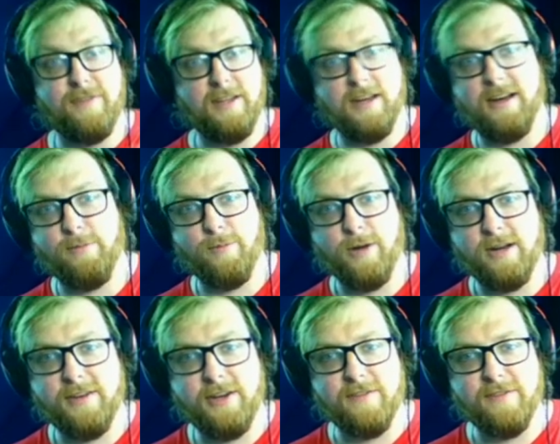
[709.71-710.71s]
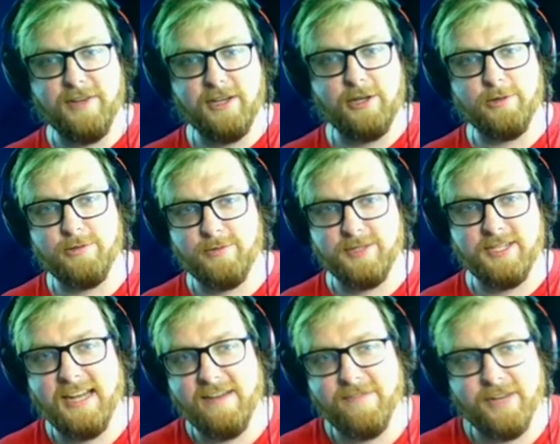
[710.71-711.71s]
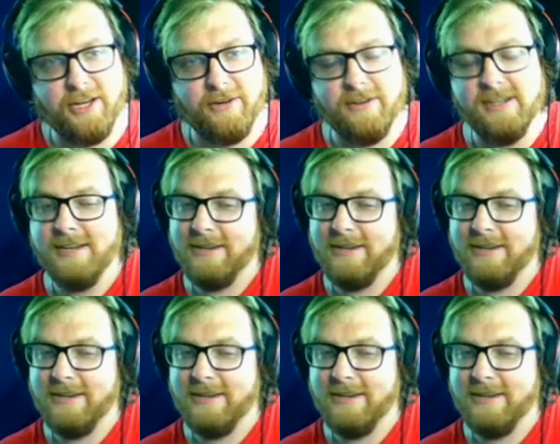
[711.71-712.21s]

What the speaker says: One of your vehicles was in that video.